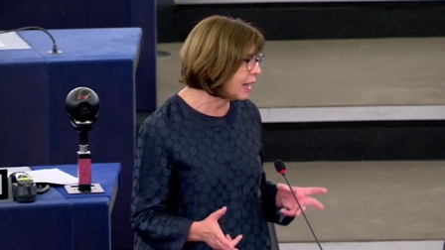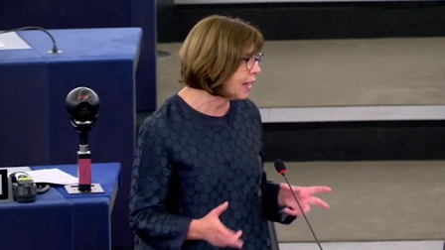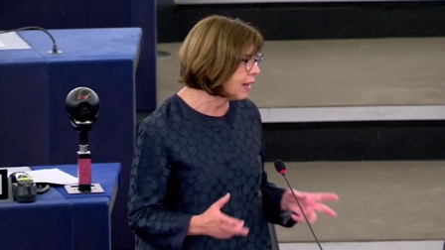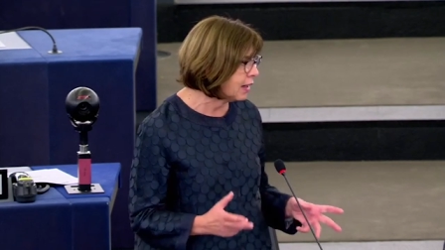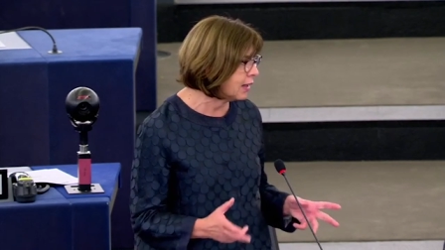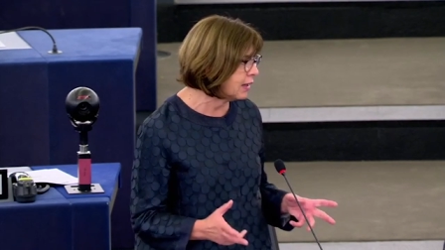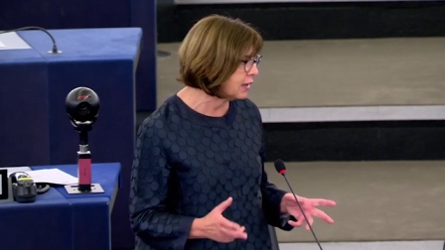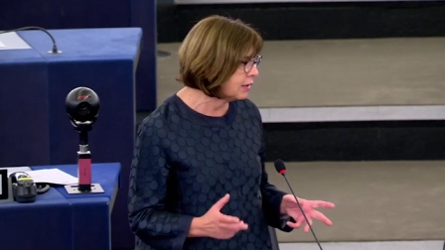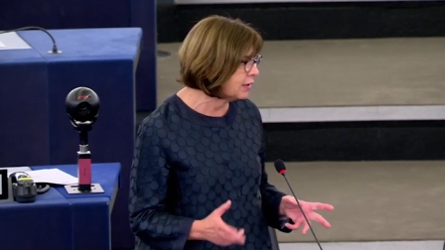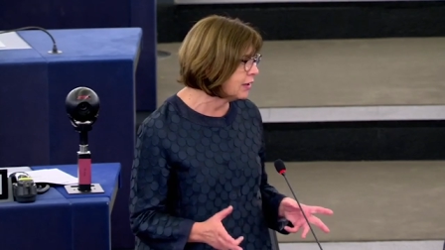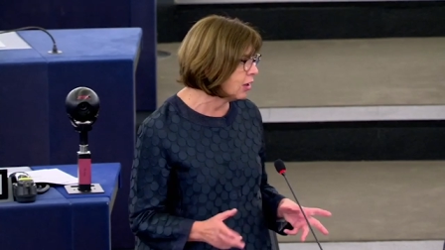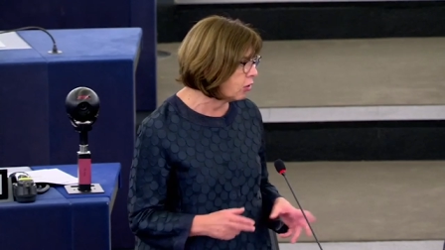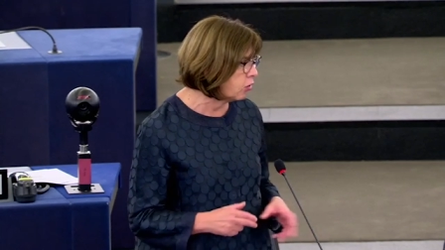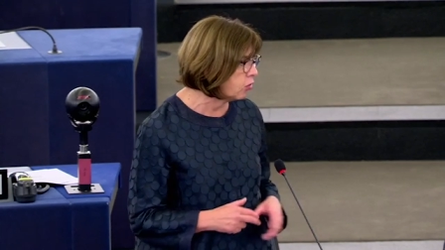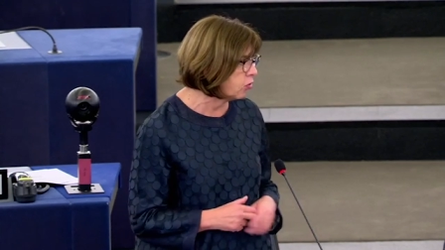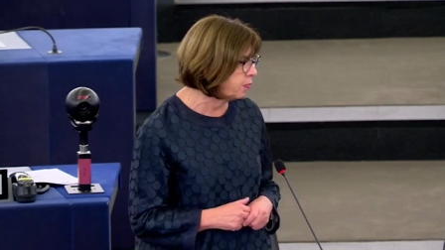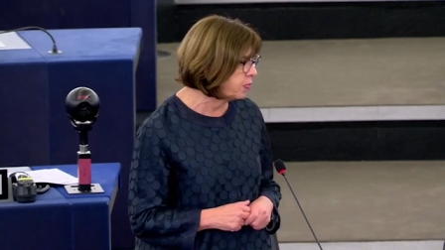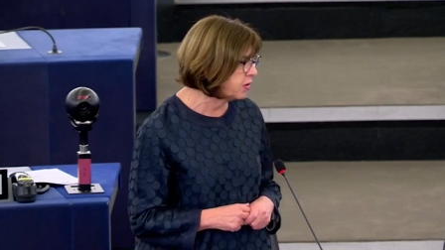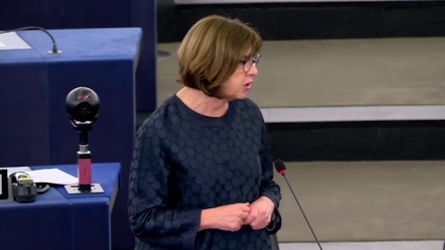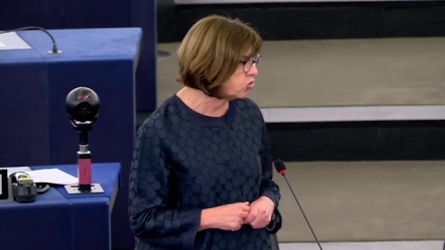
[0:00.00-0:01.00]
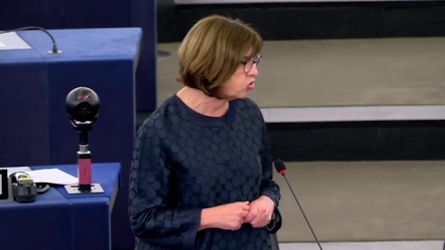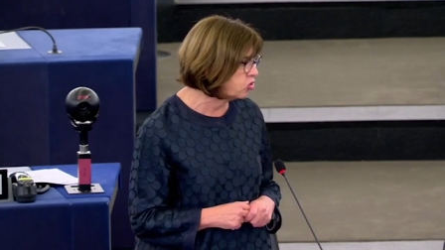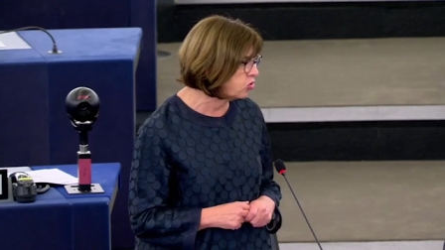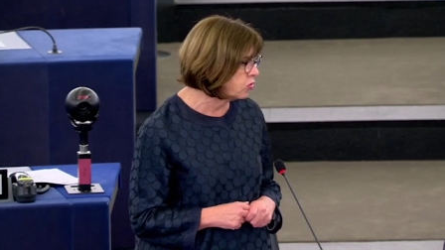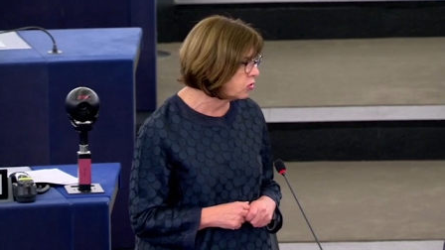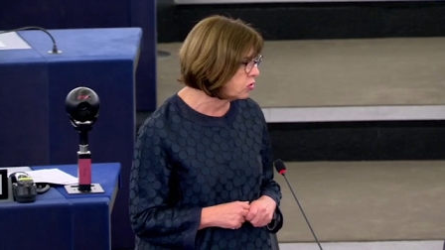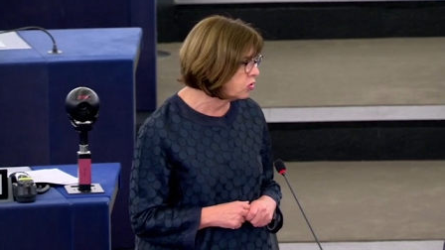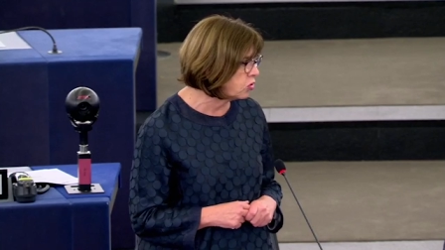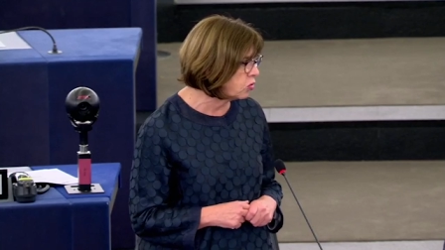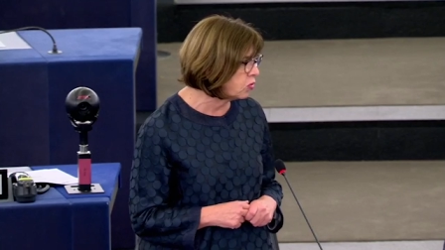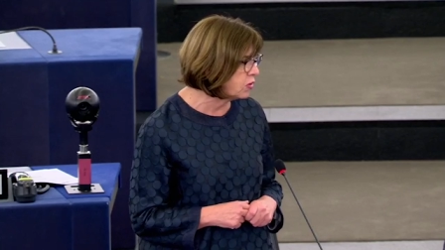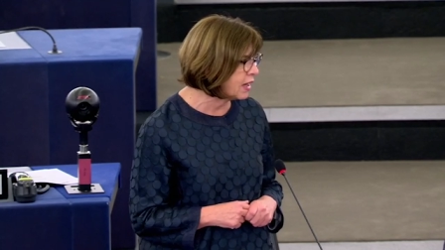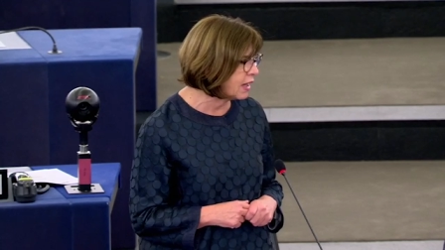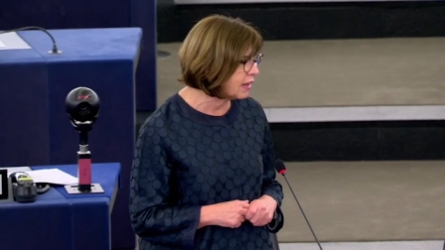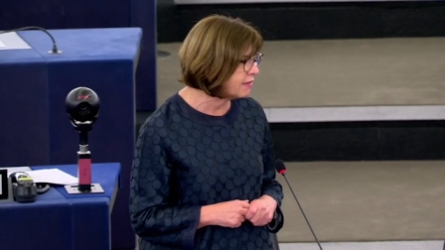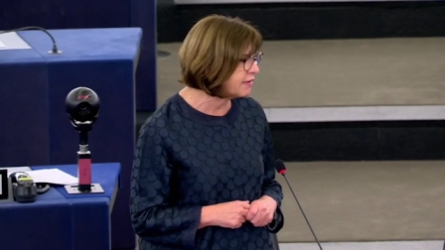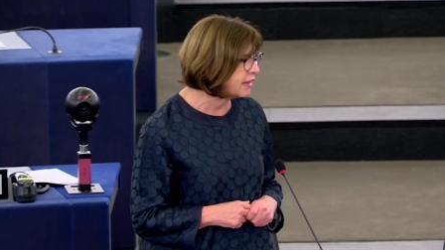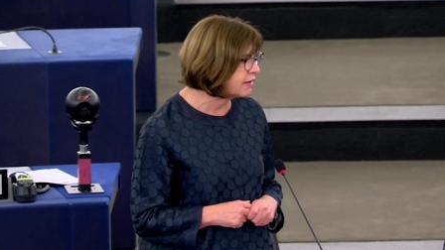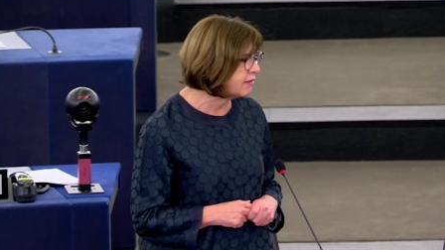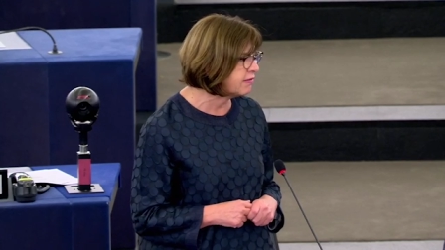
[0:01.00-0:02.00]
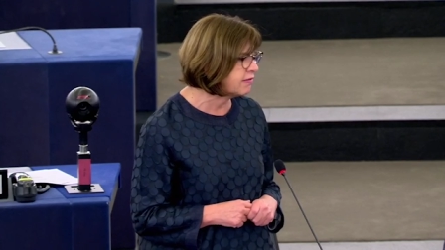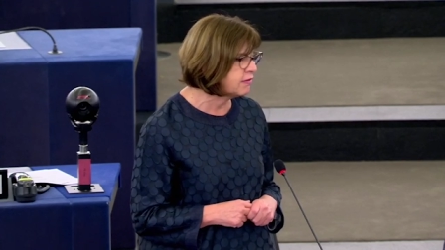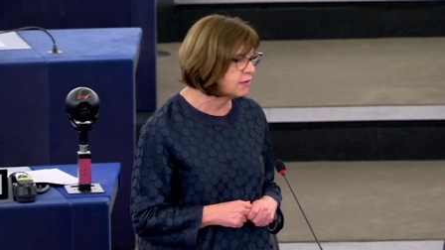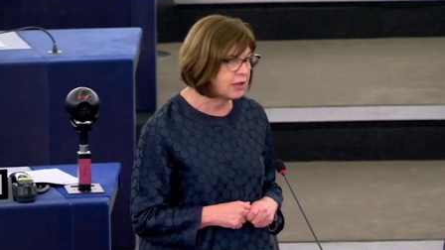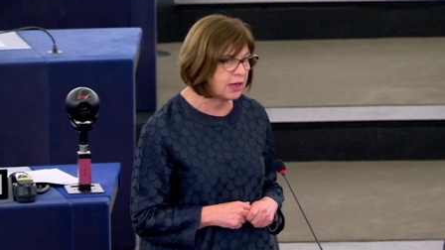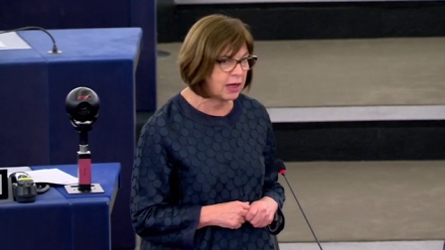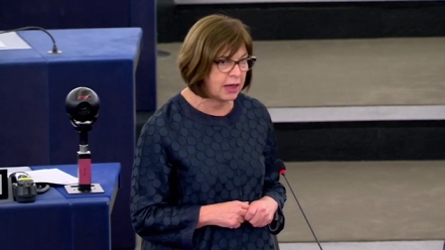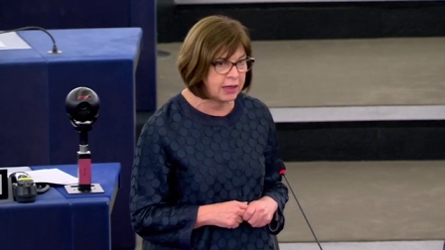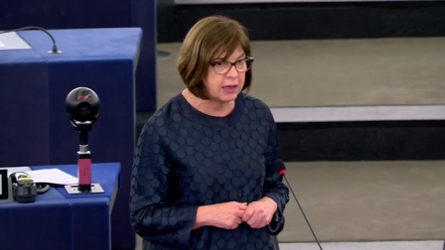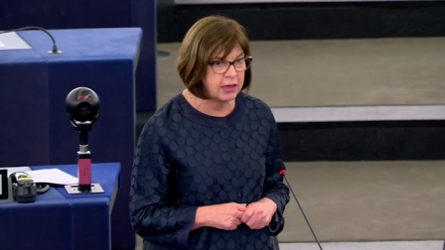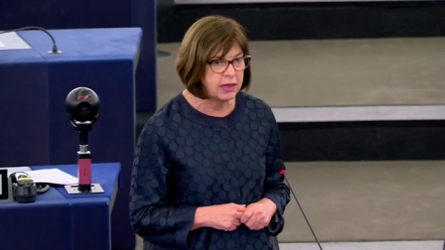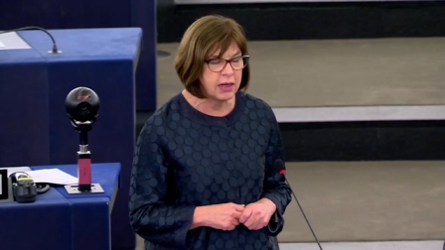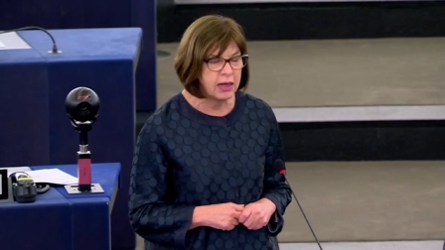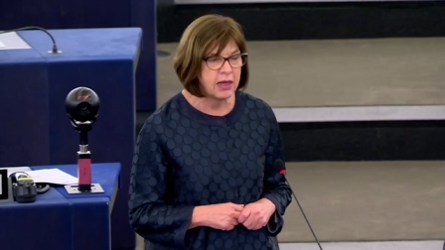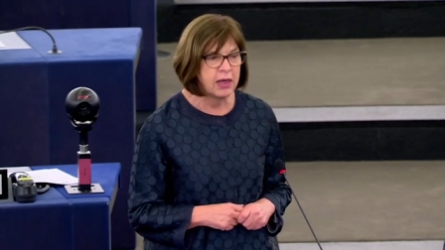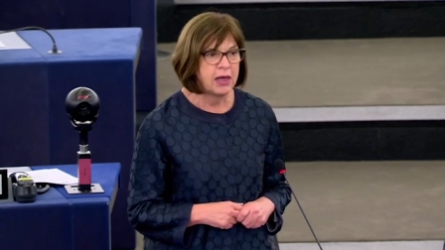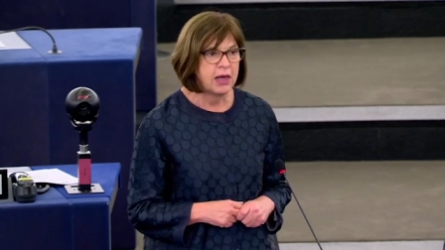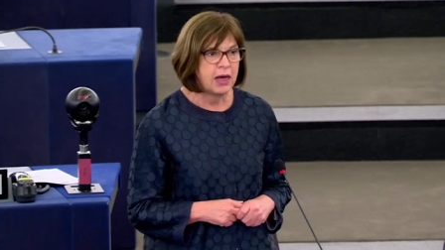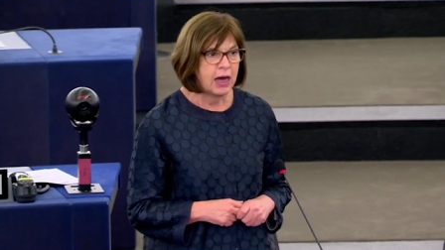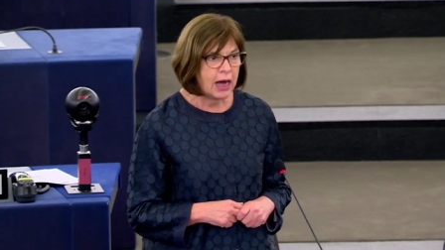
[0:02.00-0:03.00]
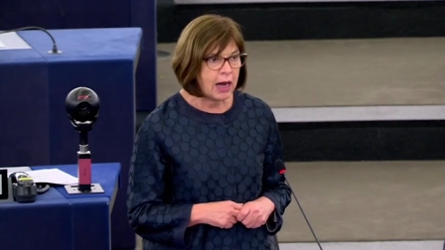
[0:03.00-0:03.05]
Erasmus, Europa Sc- Scholar,